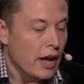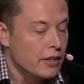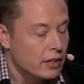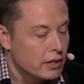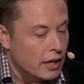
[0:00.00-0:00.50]

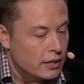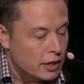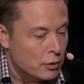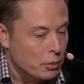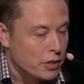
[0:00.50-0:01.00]
And then
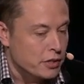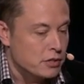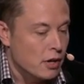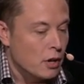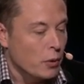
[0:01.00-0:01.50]
the other point
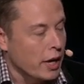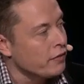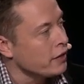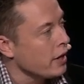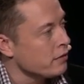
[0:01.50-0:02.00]
is we
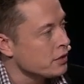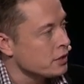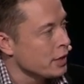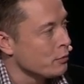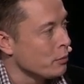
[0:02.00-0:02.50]
have to have
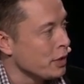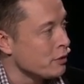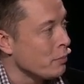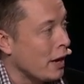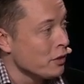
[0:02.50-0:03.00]
sustainable
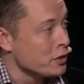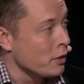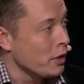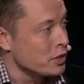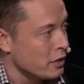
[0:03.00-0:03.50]
means of power
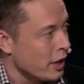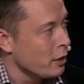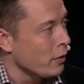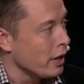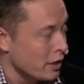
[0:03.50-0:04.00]
generation
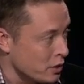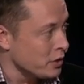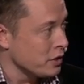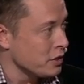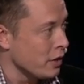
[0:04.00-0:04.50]
anyway,
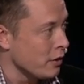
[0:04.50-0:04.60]
electricity